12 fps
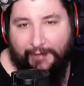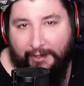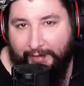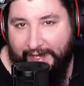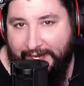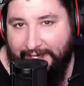It's
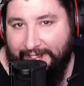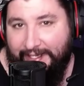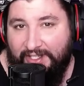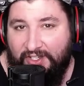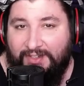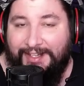very
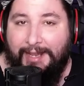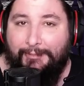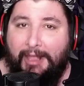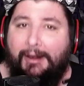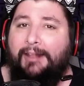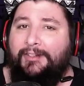easy. It just
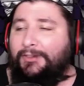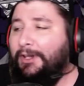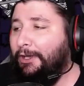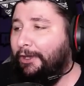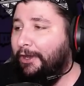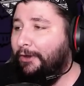came out not
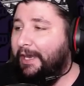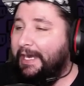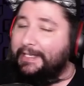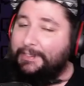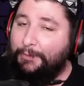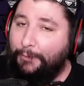too long ago,
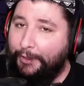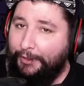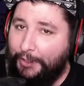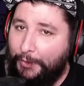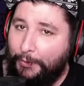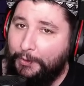and it's
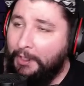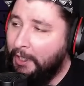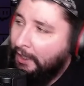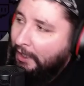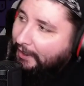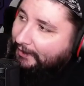really cool.